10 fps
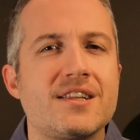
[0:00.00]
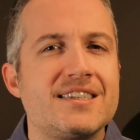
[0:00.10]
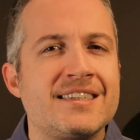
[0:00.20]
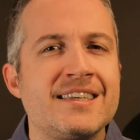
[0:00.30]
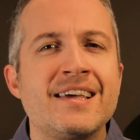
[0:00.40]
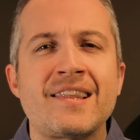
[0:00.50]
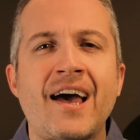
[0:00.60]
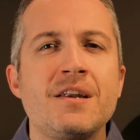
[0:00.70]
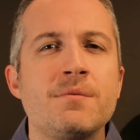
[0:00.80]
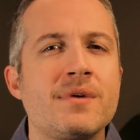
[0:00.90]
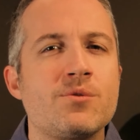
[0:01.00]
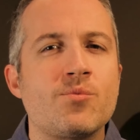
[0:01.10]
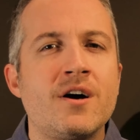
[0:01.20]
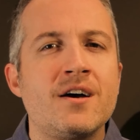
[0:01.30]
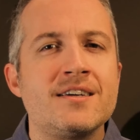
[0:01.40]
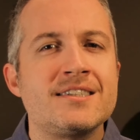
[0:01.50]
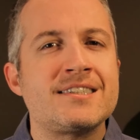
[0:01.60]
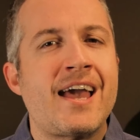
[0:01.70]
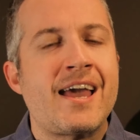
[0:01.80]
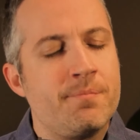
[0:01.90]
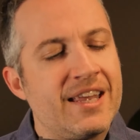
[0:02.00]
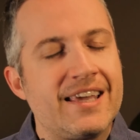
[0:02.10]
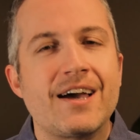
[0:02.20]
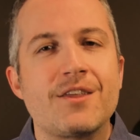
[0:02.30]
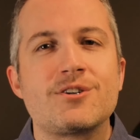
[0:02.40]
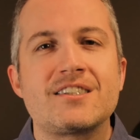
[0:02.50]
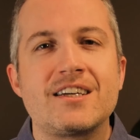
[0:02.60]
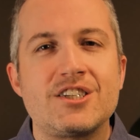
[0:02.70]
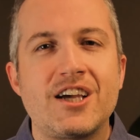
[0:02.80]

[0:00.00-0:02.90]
as the Enlightenment was and many other such